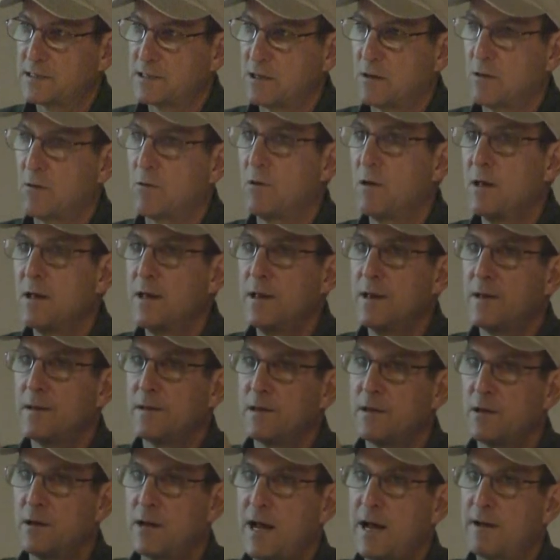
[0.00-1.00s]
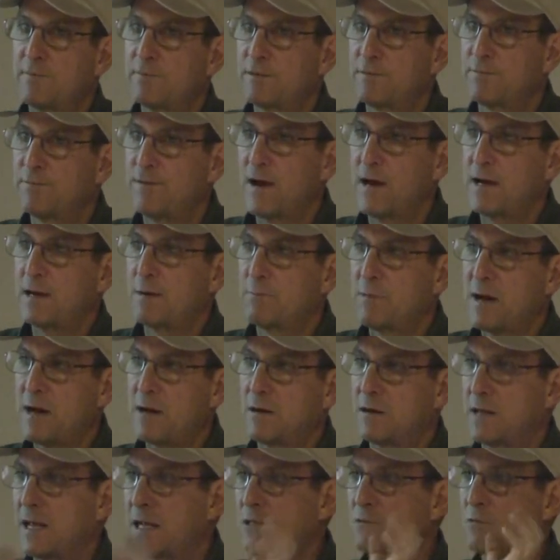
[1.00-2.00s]
So you have to find a
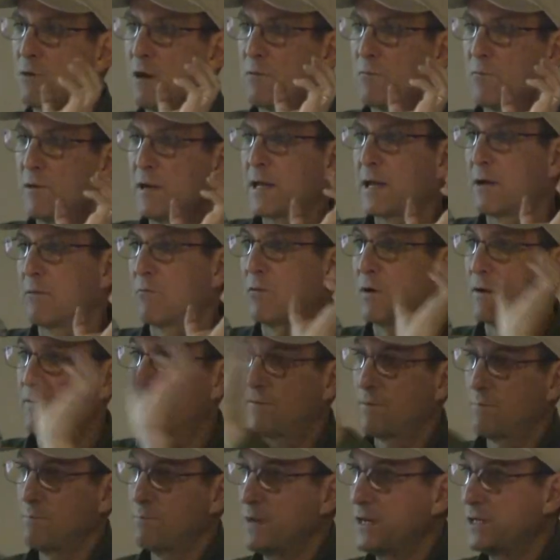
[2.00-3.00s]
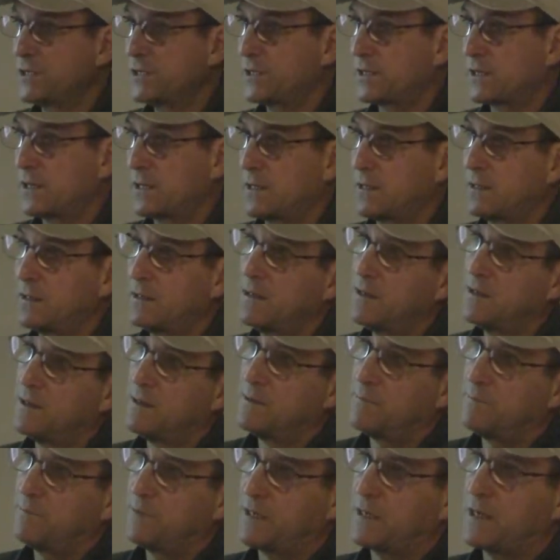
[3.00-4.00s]
bower. That's why we get one from Michigan
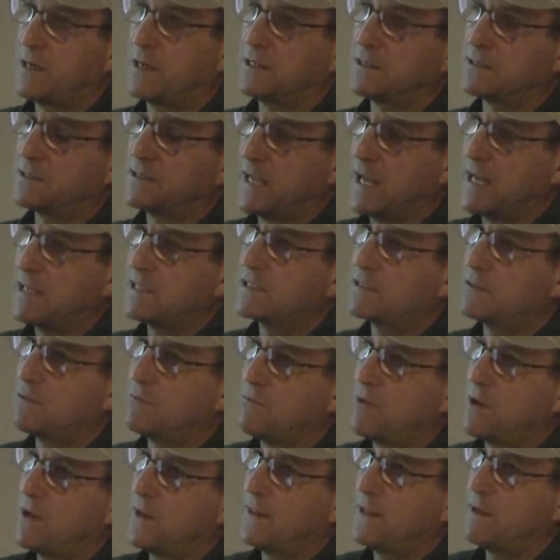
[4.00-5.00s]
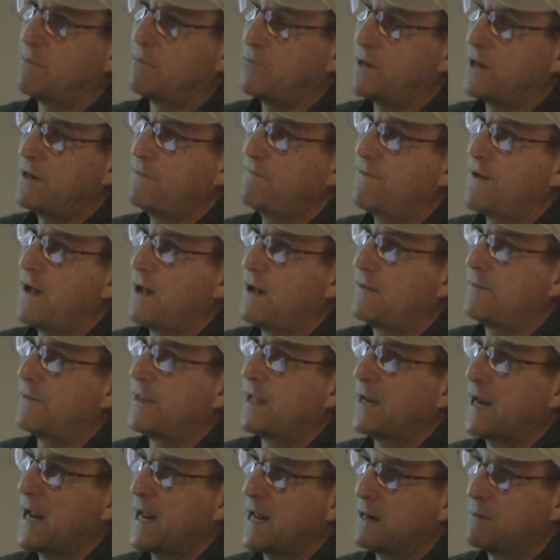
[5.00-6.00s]
because that's the one that we found
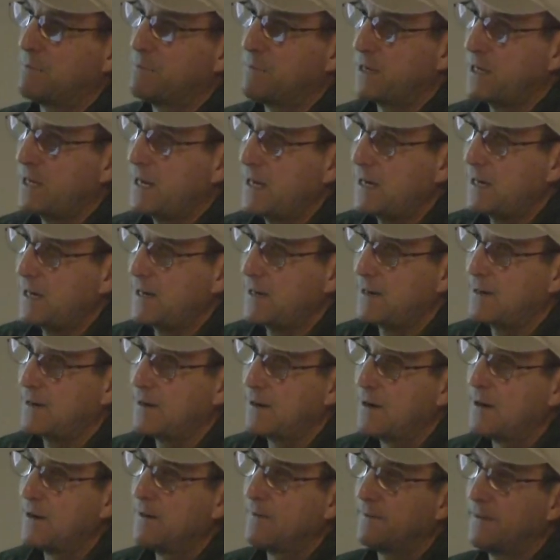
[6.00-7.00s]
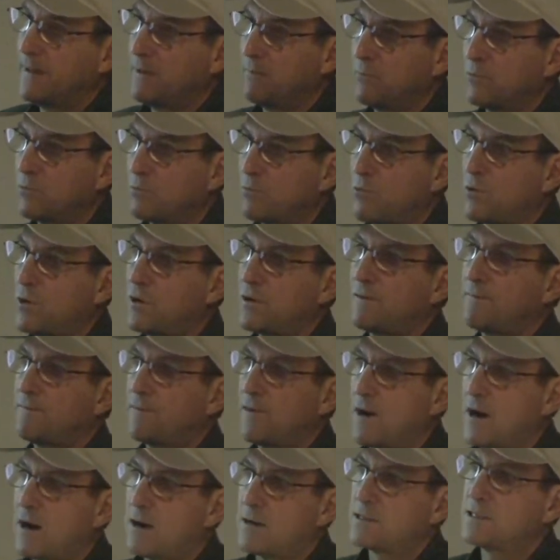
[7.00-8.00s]
that had a Meheen that would work
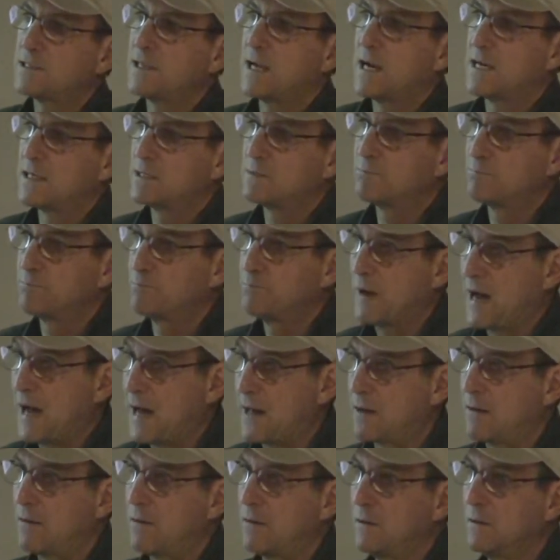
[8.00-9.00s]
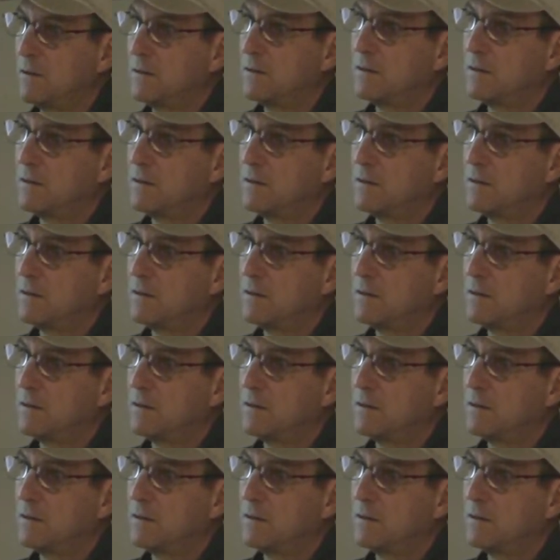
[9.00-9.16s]
for our size bottle.